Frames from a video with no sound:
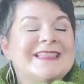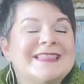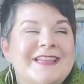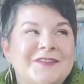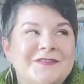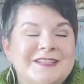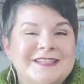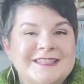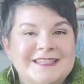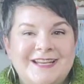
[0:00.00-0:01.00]
I love
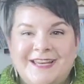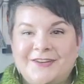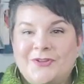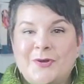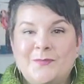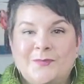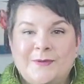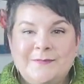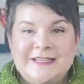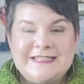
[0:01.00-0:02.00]
to style a
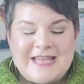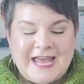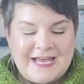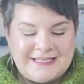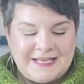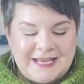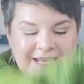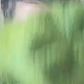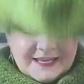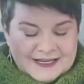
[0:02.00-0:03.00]
brimless hat
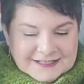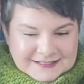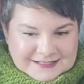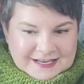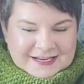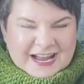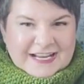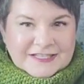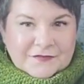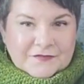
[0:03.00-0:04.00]
is
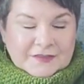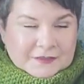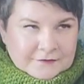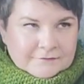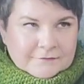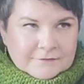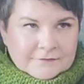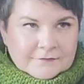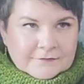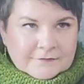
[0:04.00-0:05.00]
kind of
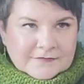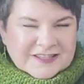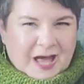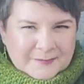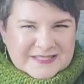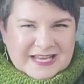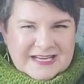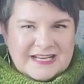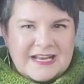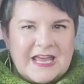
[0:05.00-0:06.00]

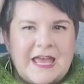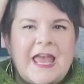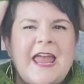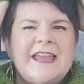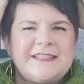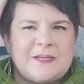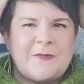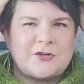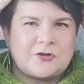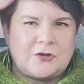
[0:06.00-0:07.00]
lopsided.
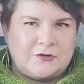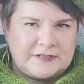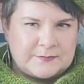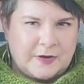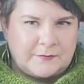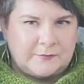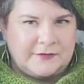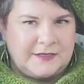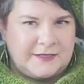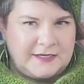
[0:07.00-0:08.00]
Asymmetrical is
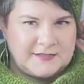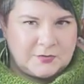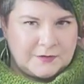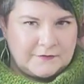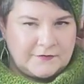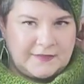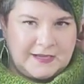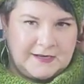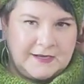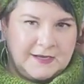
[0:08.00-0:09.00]
probably a nicer word for
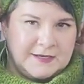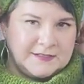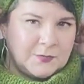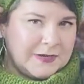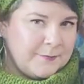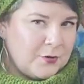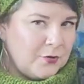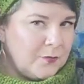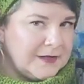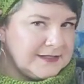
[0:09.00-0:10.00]
that. So I
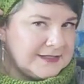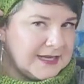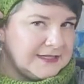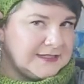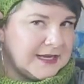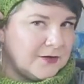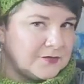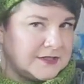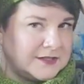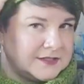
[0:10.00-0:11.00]
pull one side
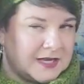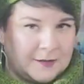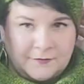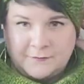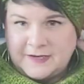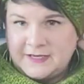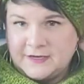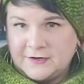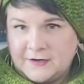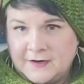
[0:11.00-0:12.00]
down to the top of my
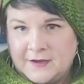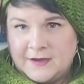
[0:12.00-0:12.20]
ear.